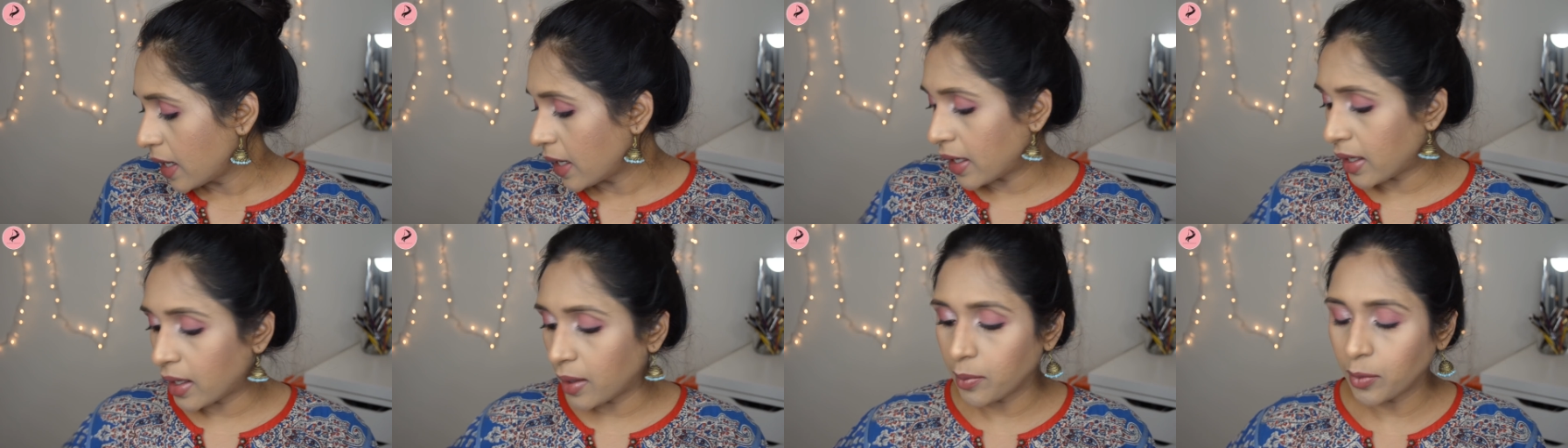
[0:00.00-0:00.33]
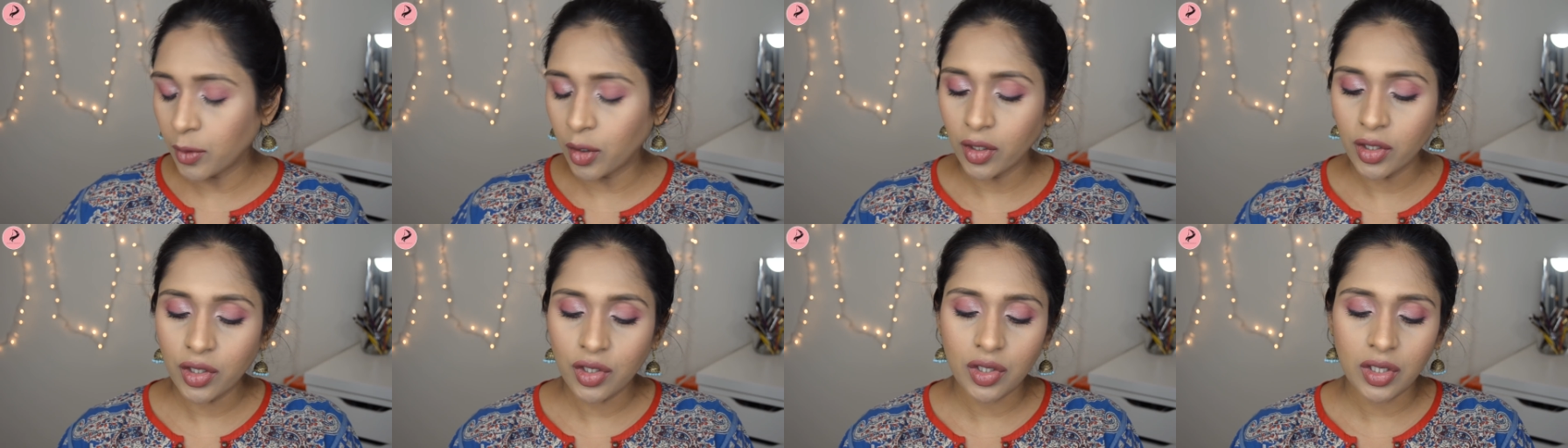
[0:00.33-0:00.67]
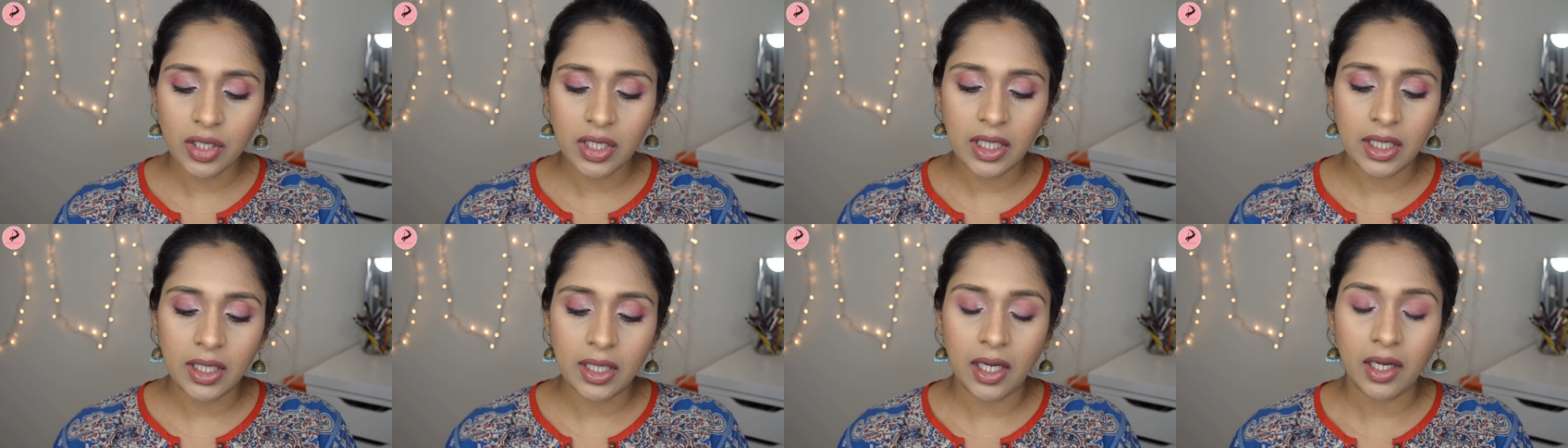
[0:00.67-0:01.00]
And I'm going to
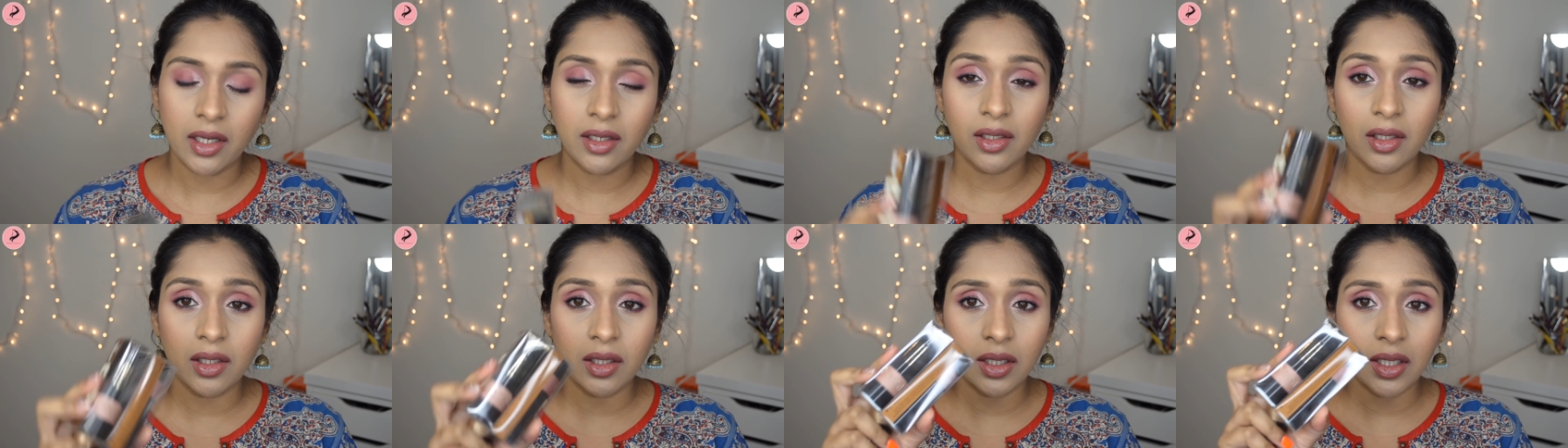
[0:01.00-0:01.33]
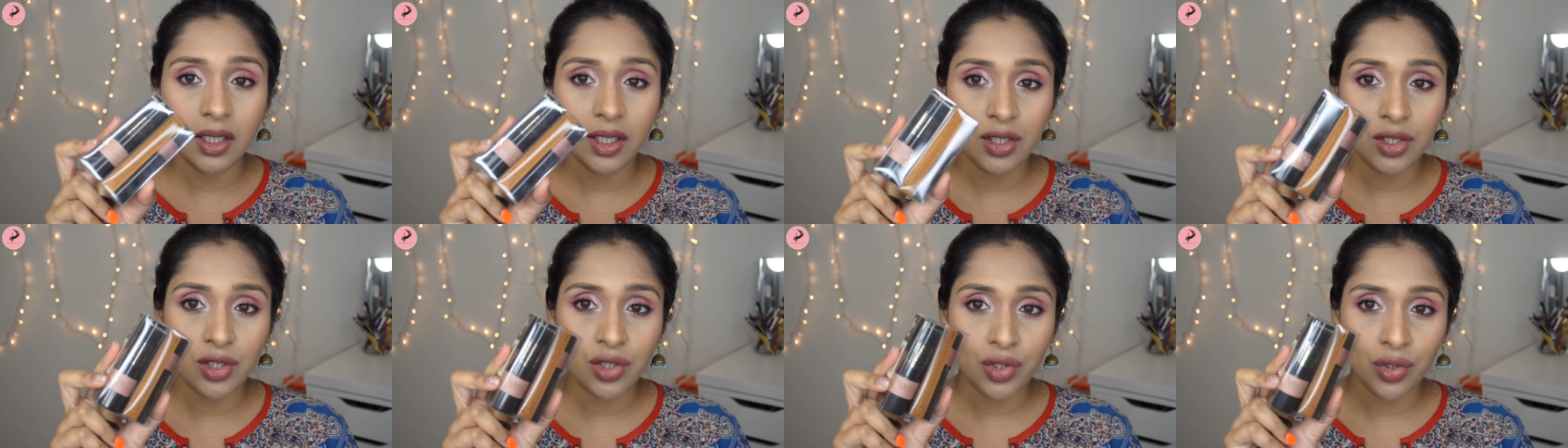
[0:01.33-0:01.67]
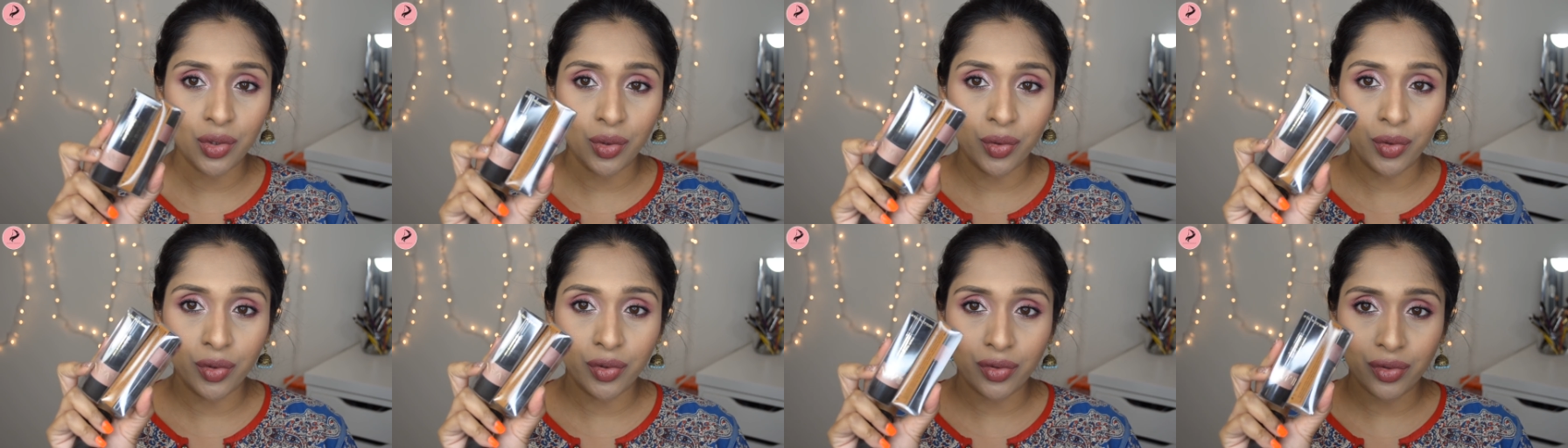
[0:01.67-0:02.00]
declutter these
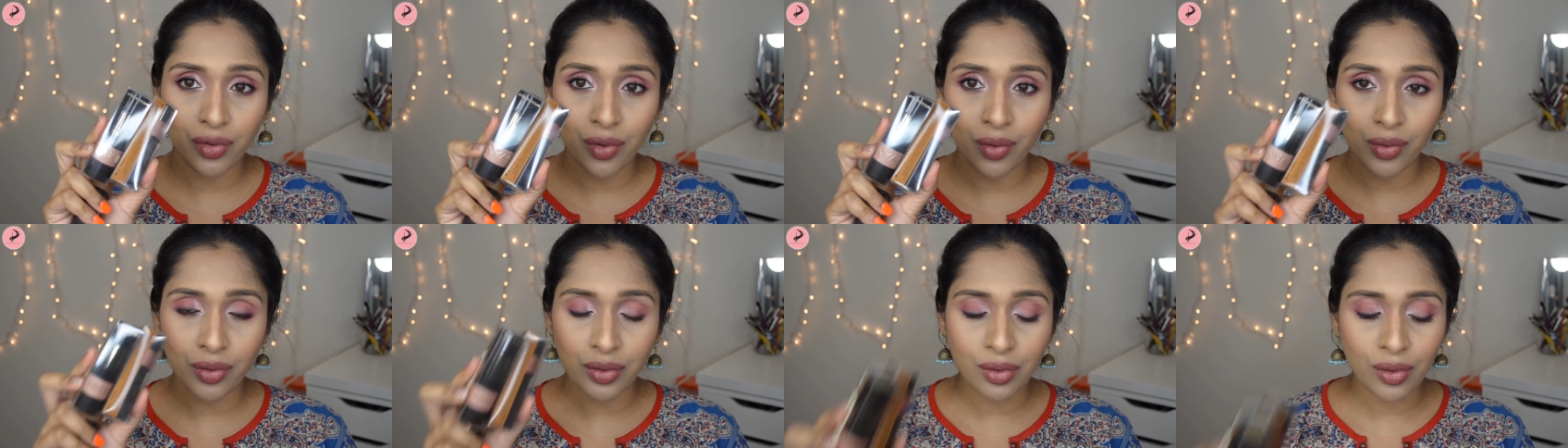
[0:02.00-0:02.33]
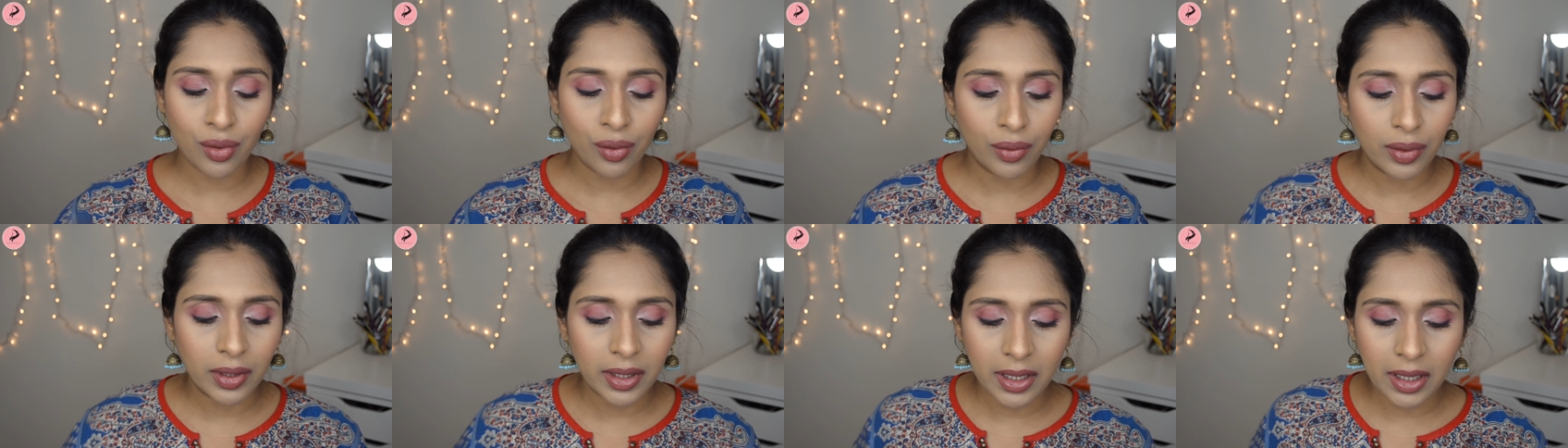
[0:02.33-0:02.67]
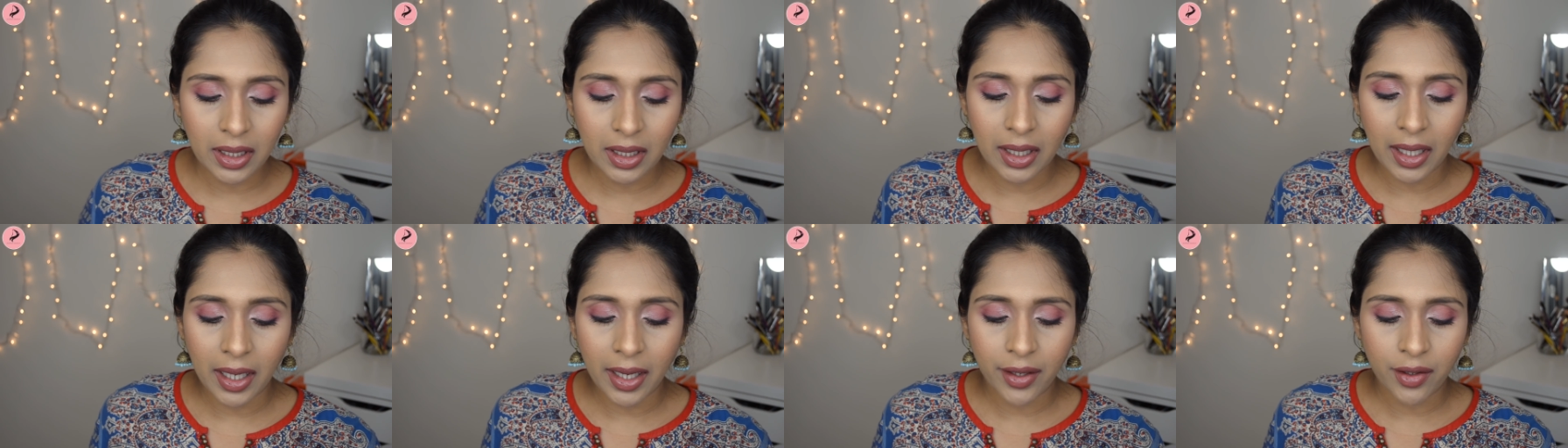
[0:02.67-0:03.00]
2 rose
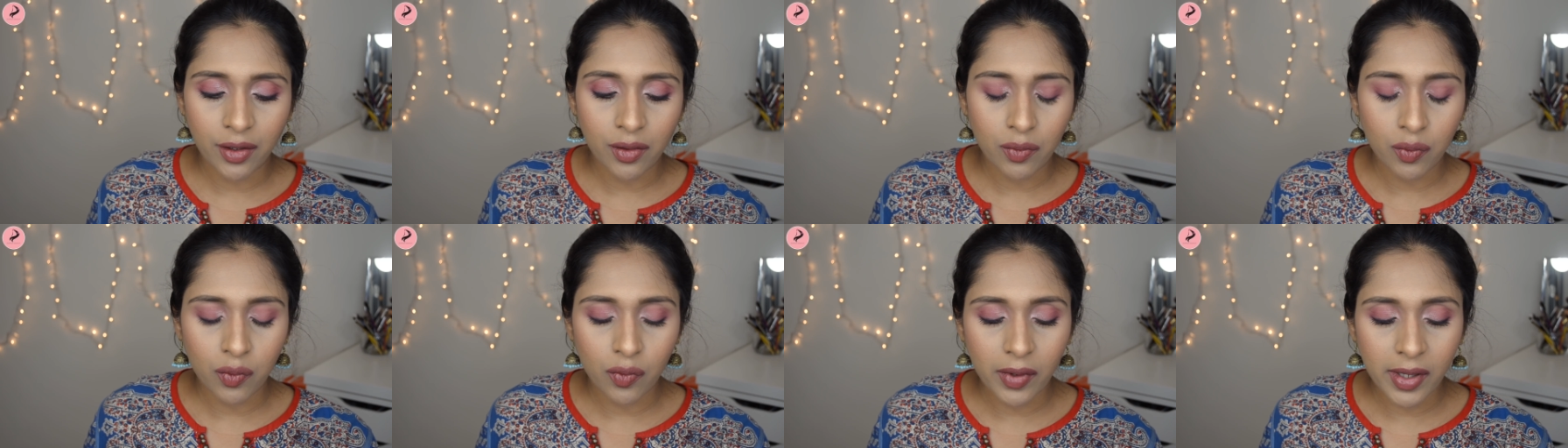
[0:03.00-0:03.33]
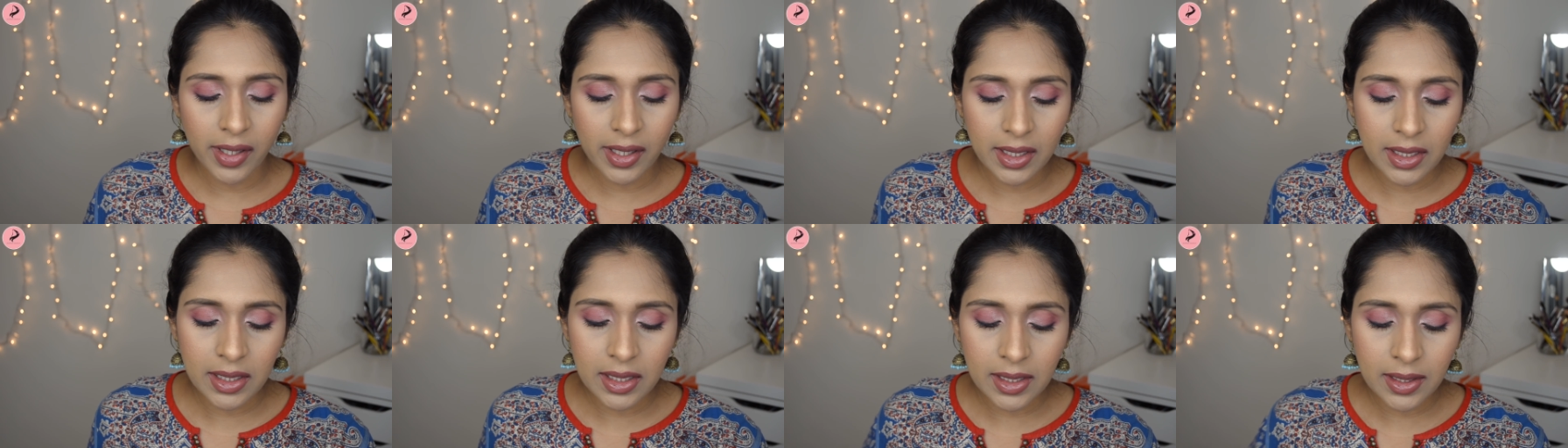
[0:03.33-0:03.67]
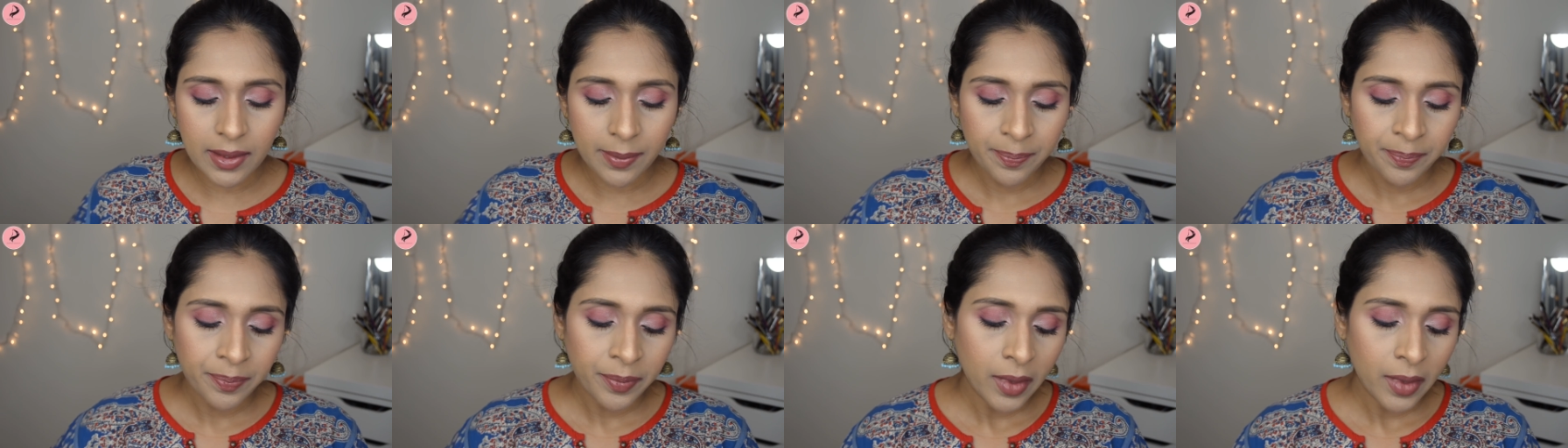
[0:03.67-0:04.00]
goldy kind of ones.